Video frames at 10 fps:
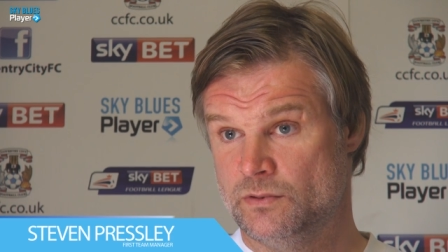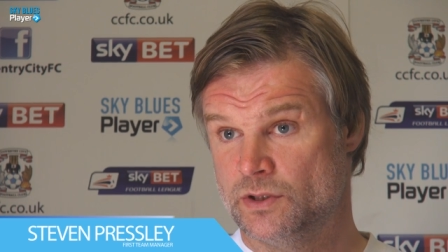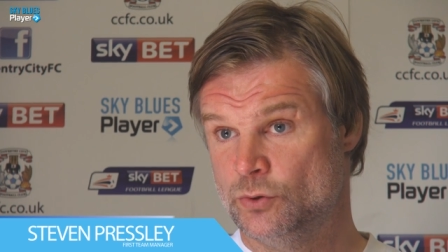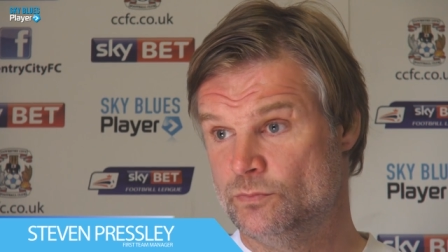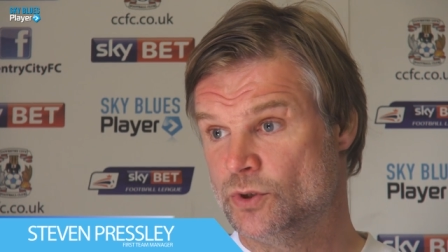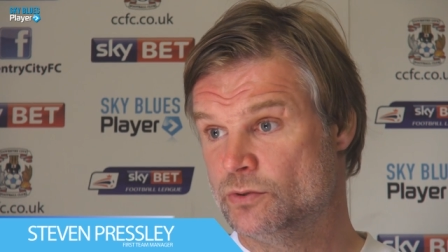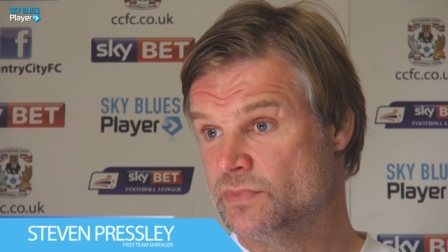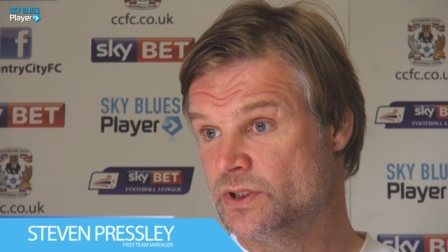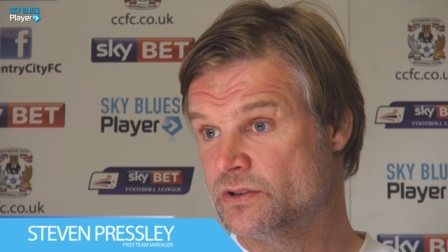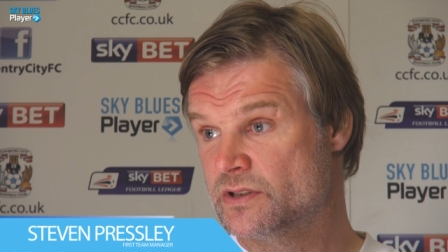Well, I hope
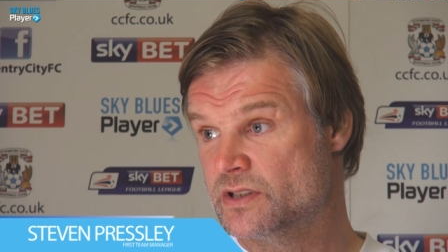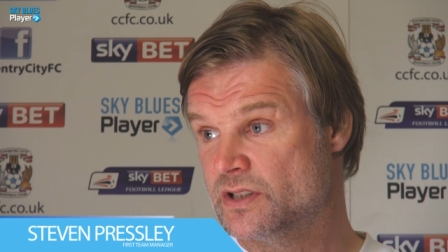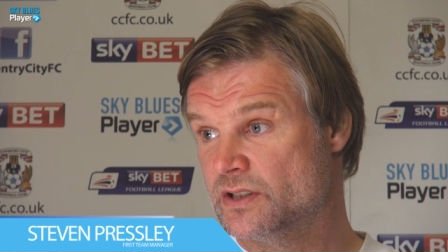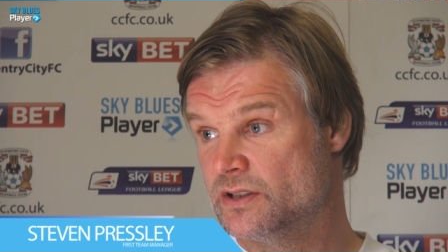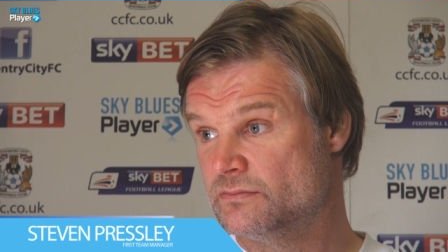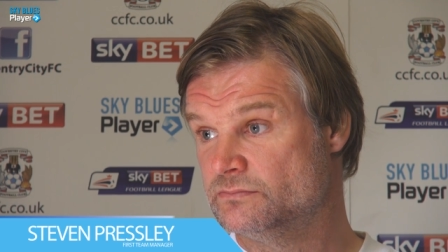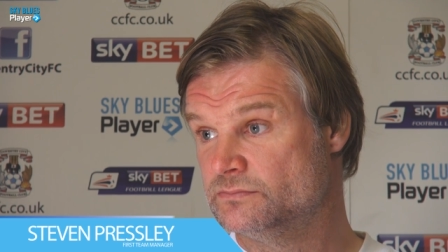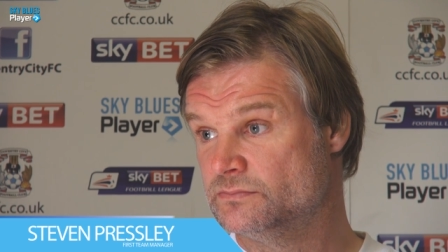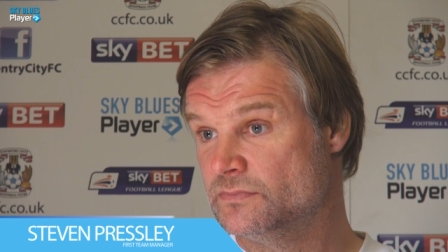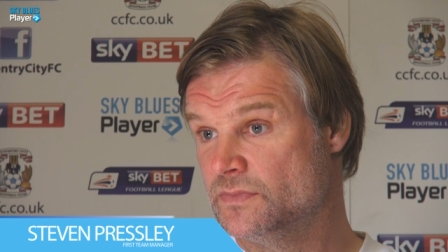not, because,
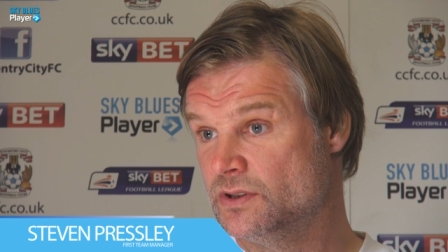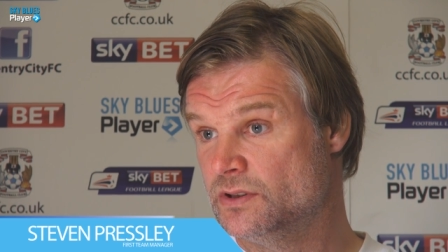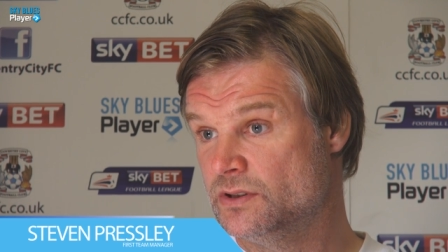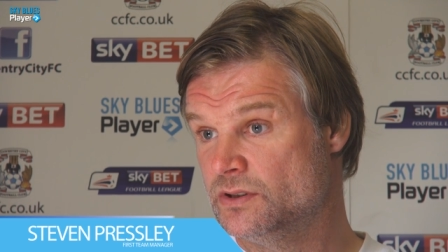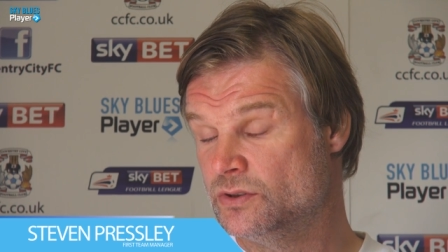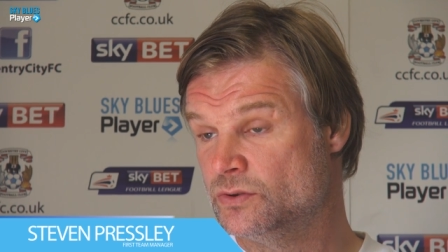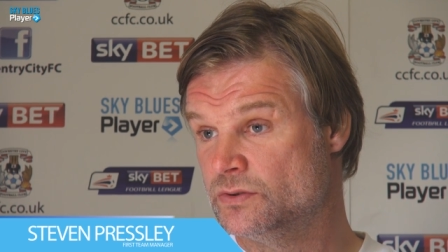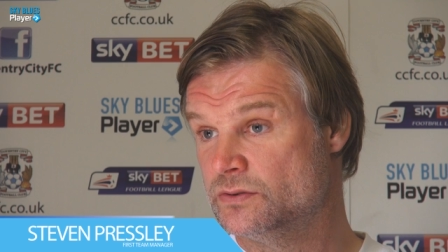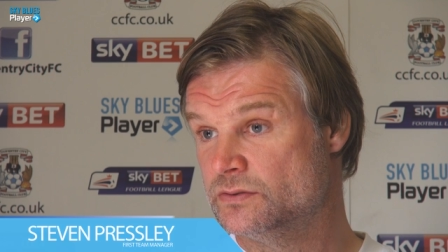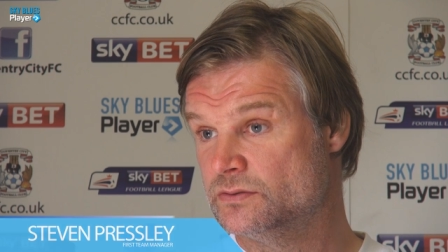you
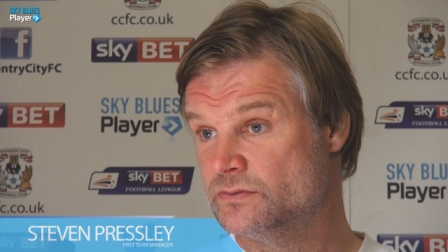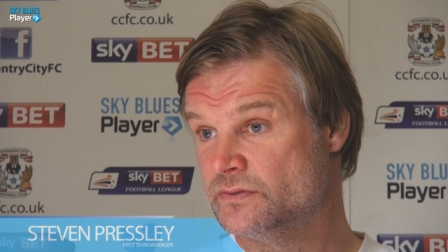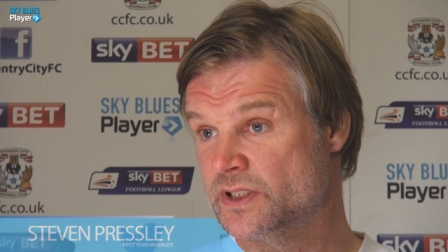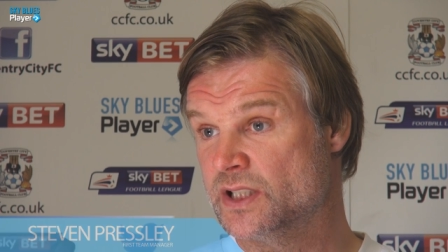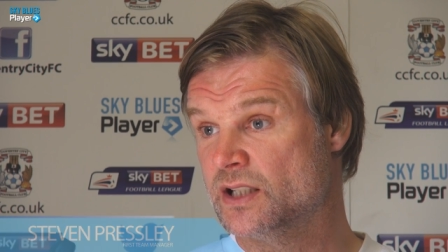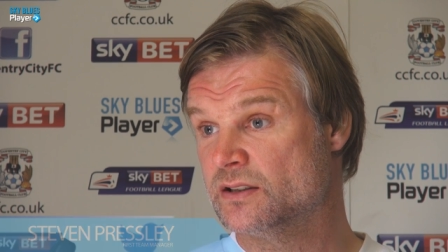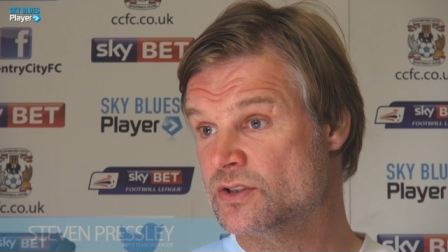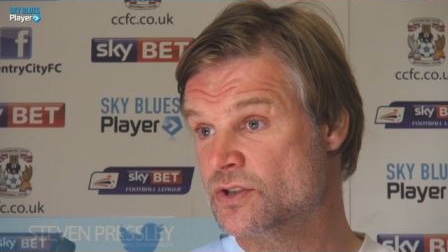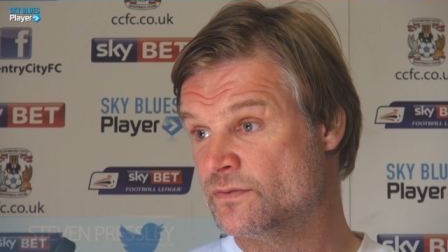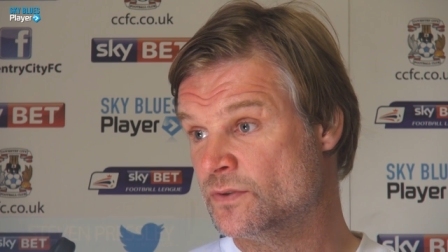know,
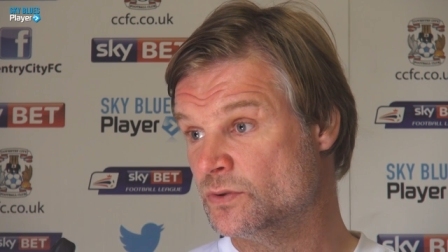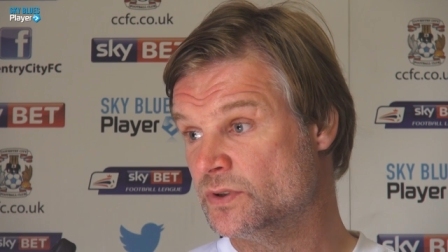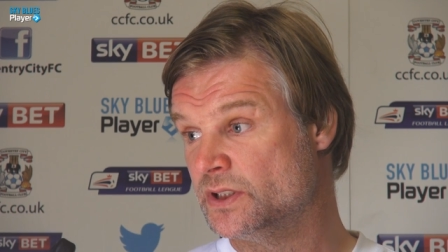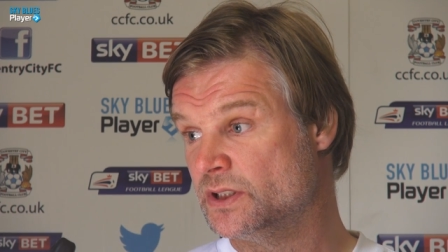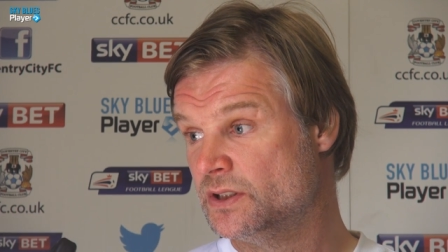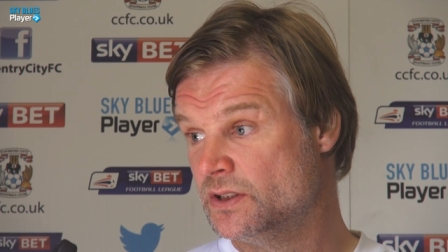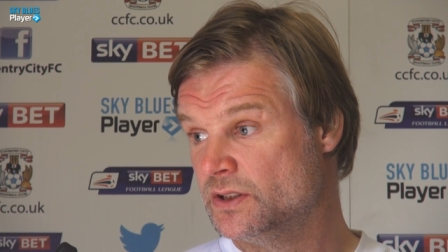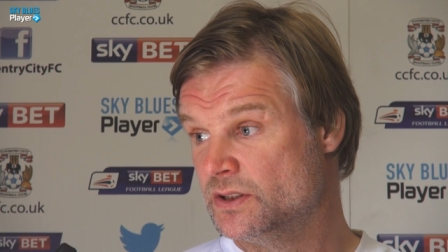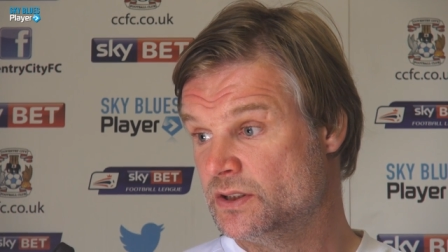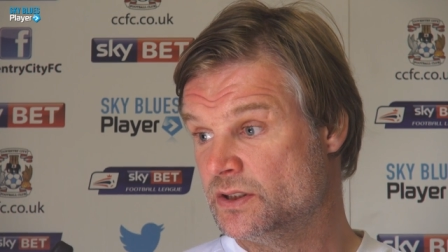regardless of all
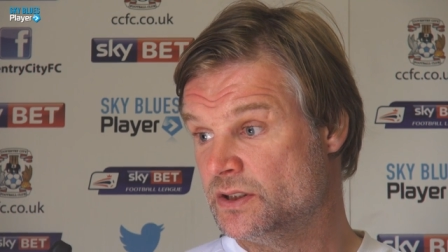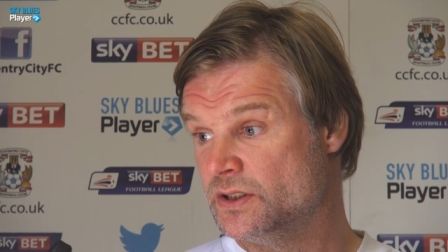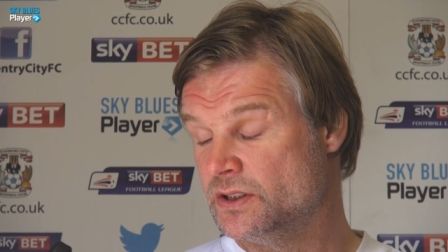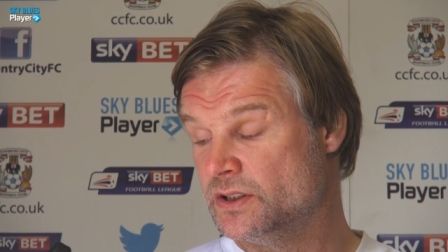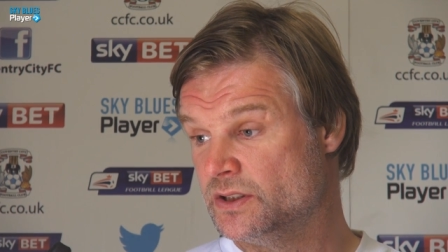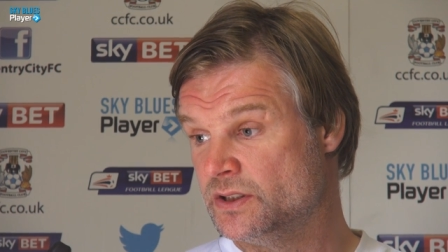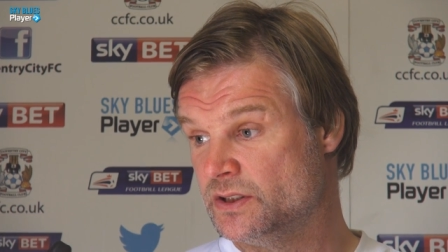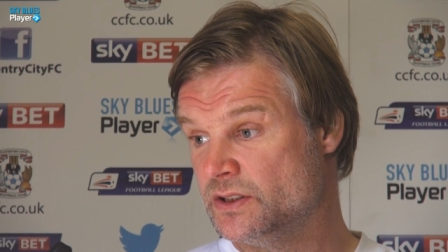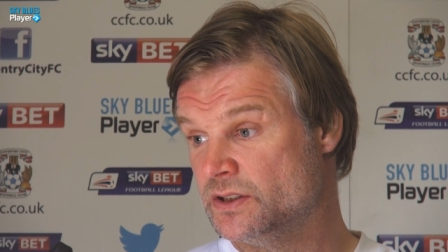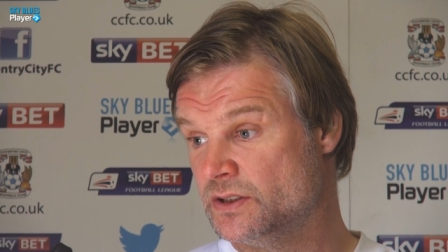
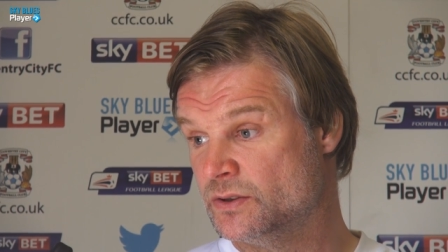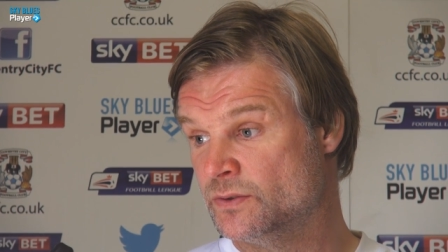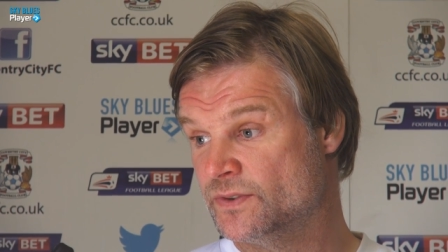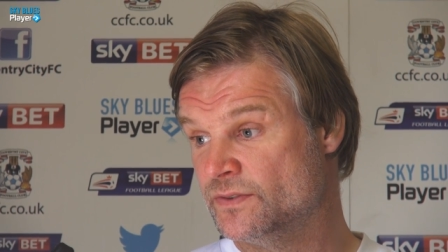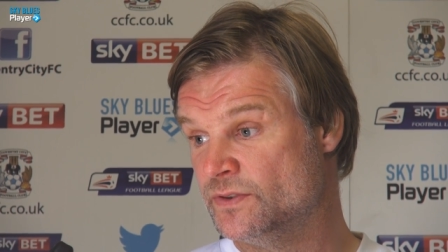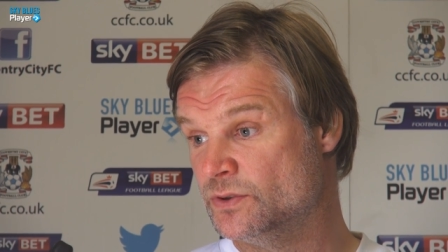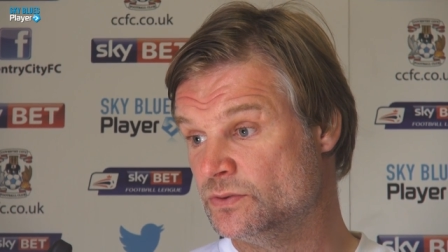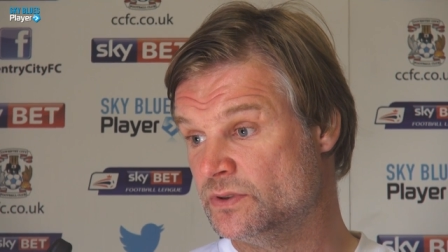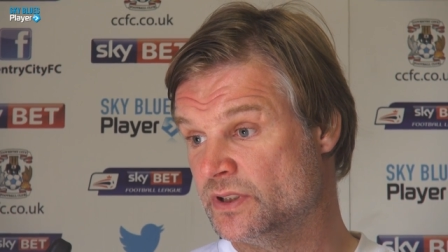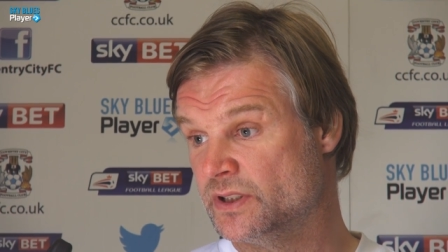the
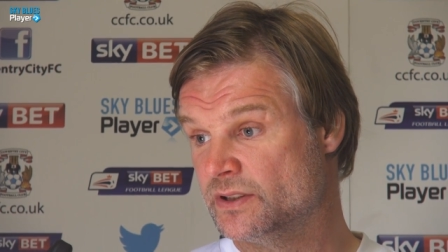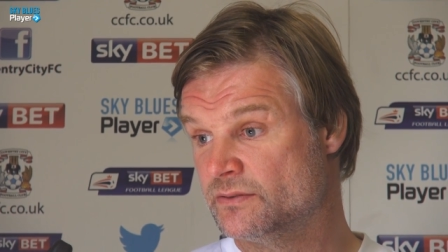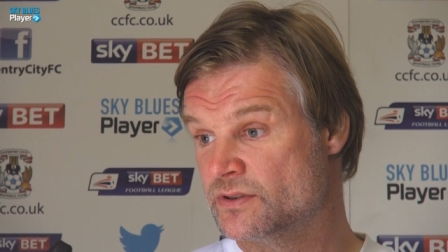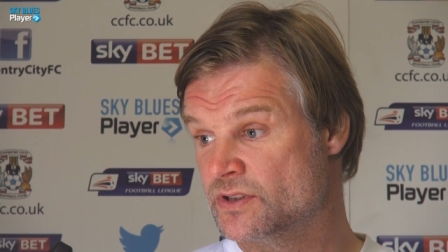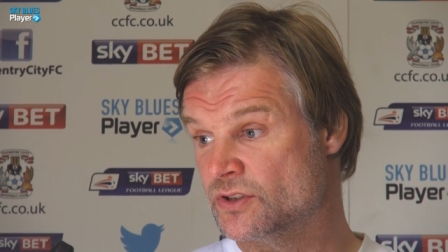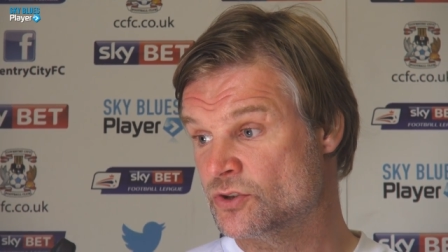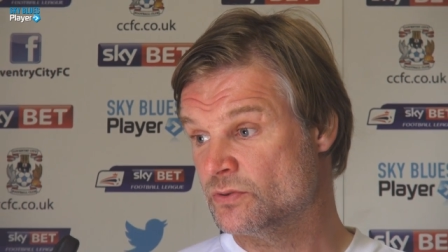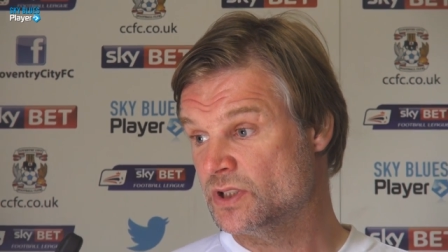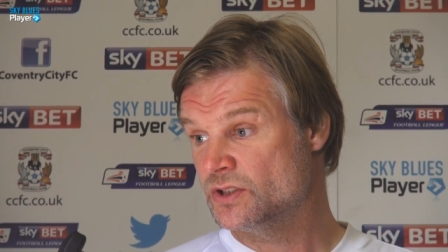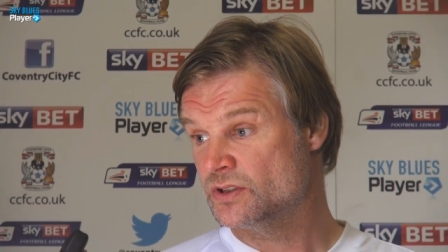off-the-field
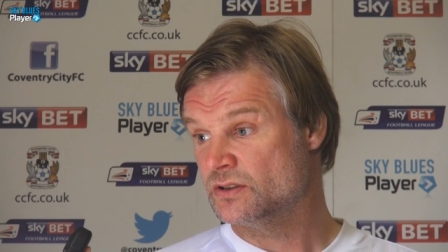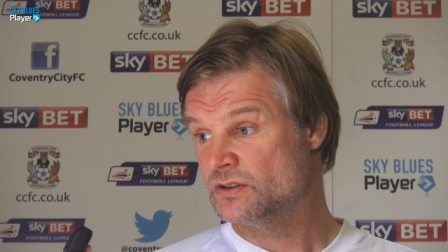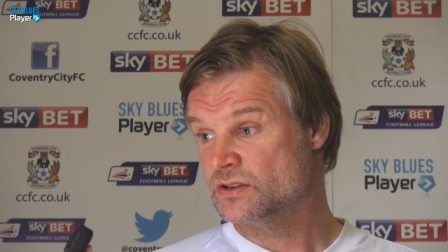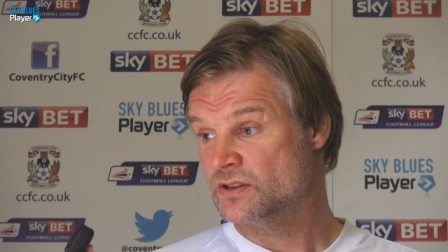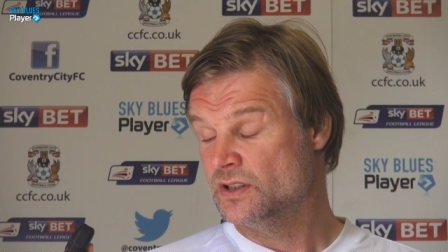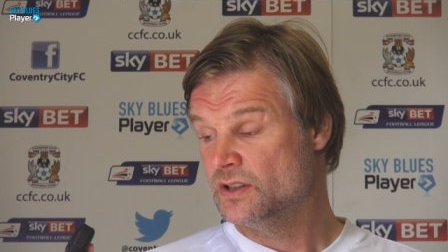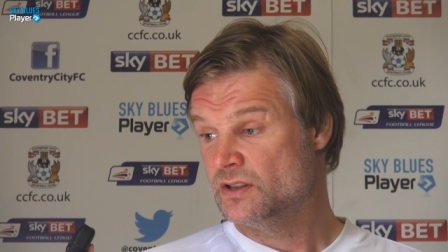situations,